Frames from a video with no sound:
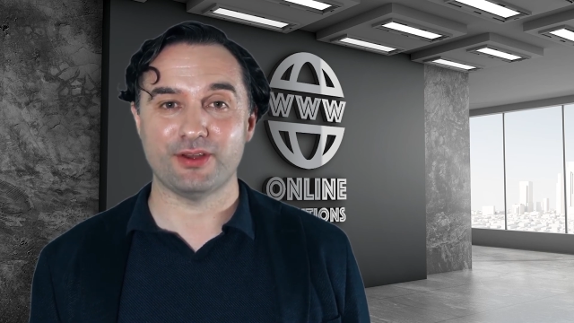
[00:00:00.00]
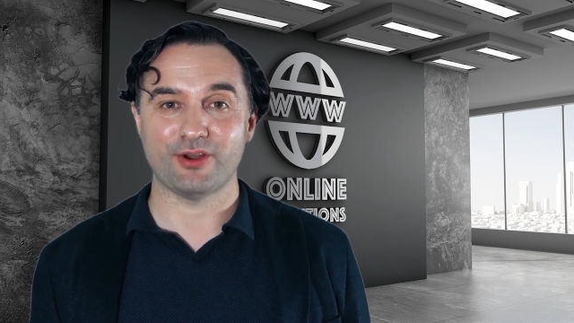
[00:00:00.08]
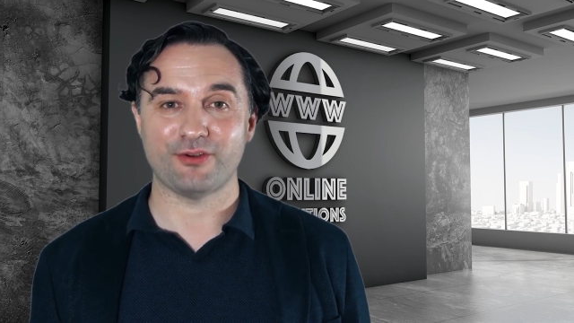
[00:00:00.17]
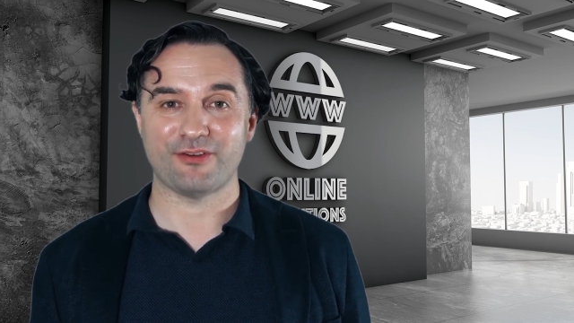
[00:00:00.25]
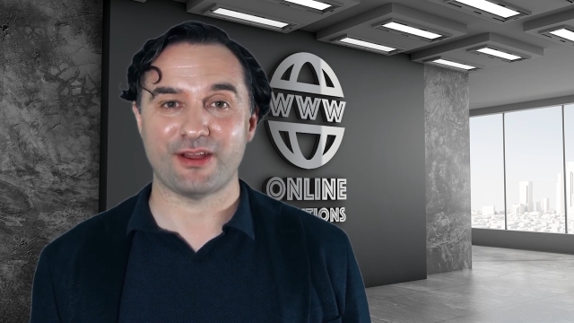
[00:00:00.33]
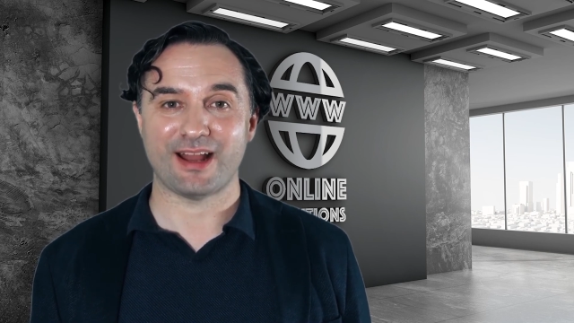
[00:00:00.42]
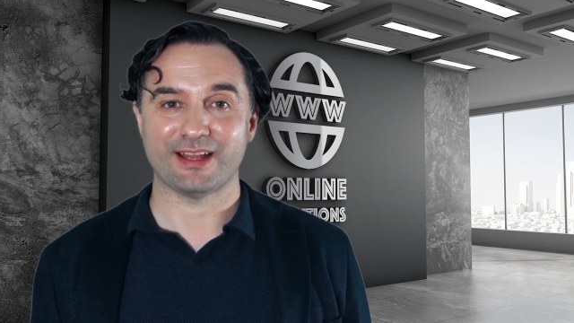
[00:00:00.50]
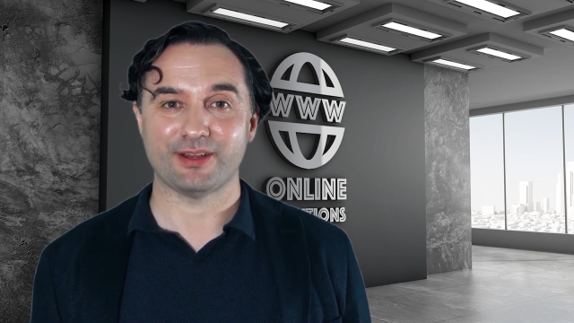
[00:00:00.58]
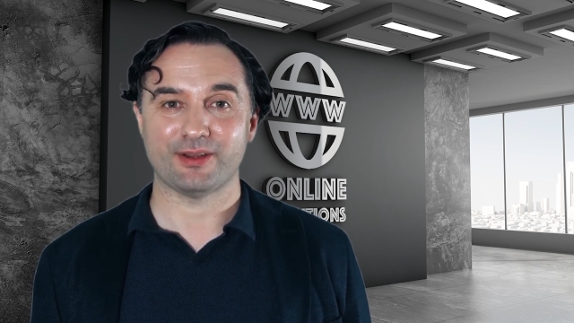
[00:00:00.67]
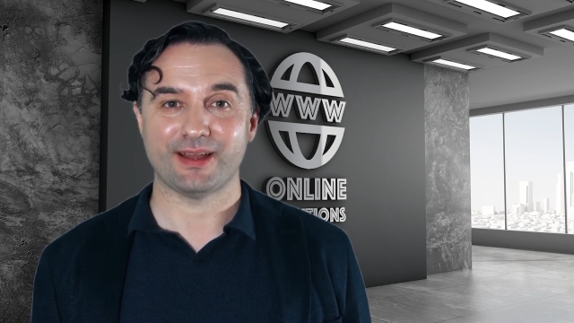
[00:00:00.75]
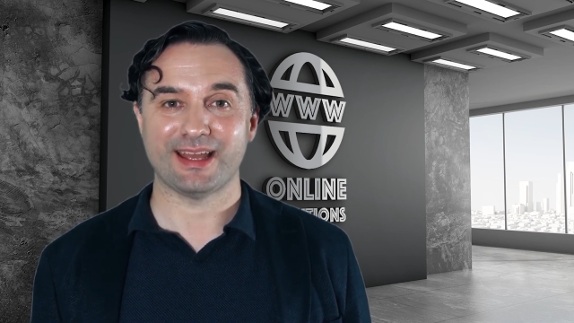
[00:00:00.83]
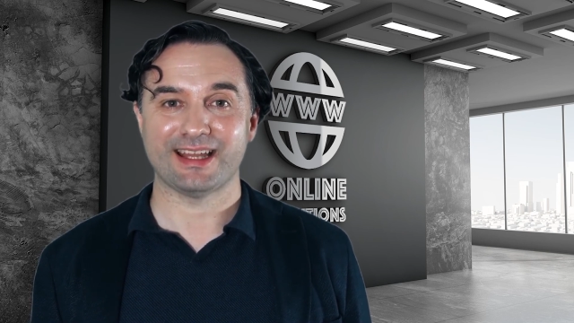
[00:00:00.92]
You find a
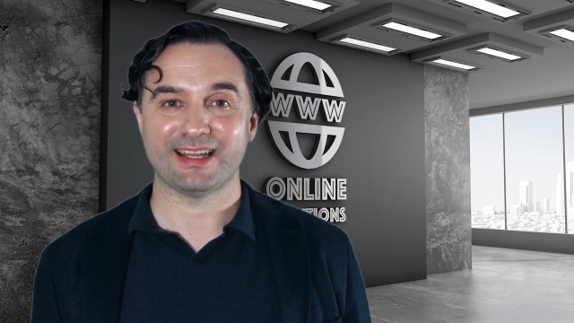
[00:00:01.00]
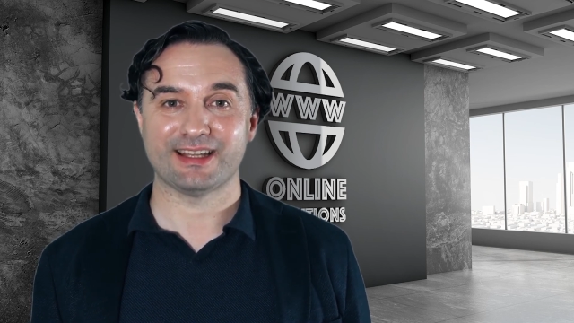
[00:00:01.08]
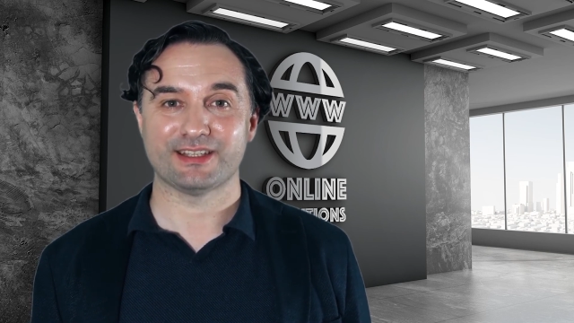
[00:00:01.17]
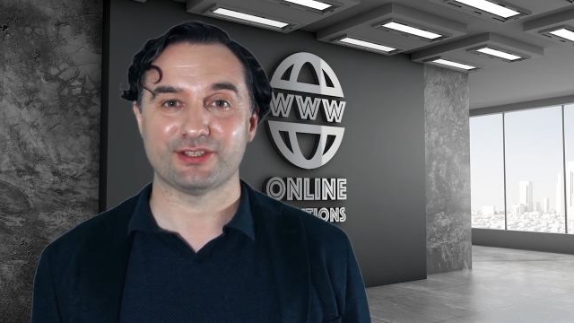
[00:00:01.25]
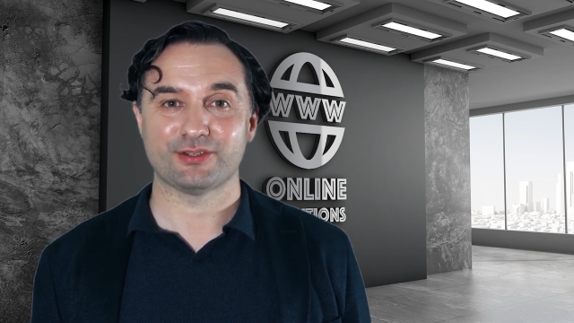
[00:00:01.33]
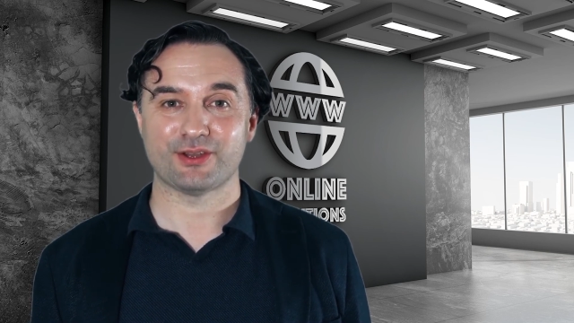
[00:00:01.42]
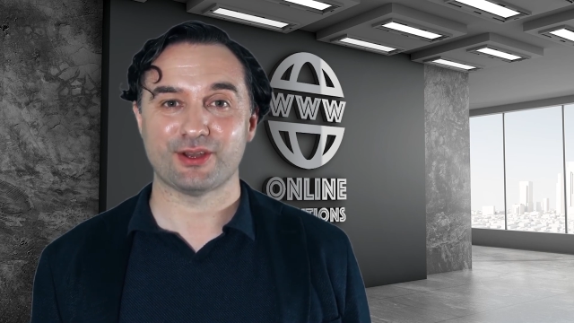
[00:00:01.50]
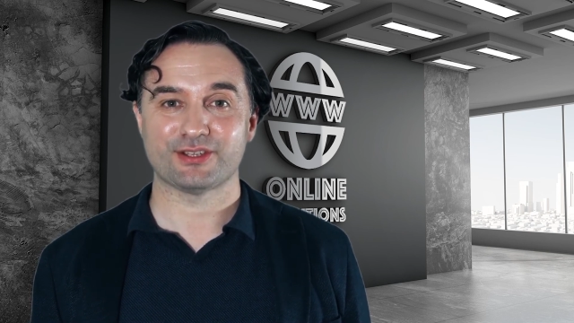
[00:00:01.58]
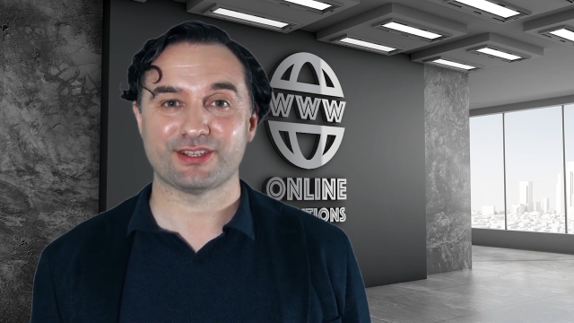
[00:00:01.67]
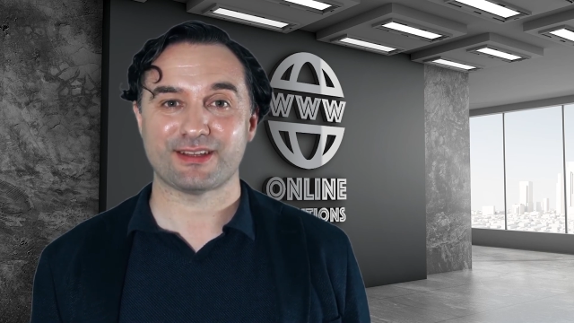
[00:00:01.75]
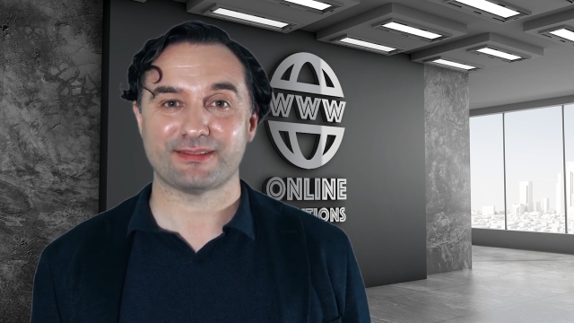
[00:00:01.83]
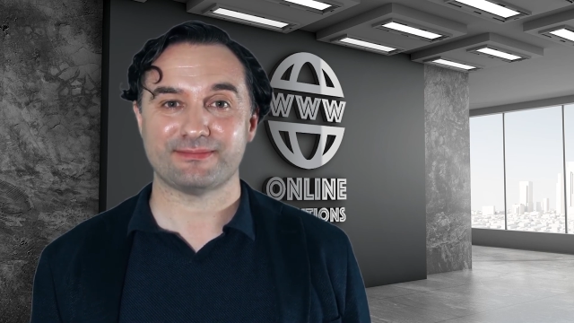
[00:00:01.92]
link in the
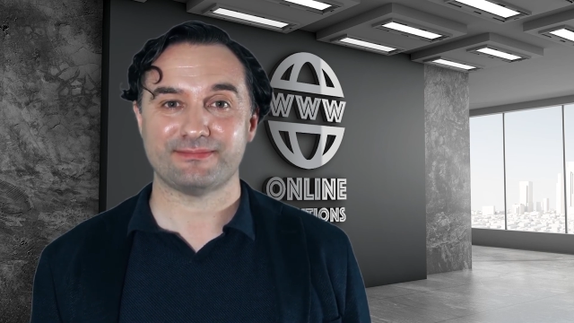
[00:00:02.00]
description.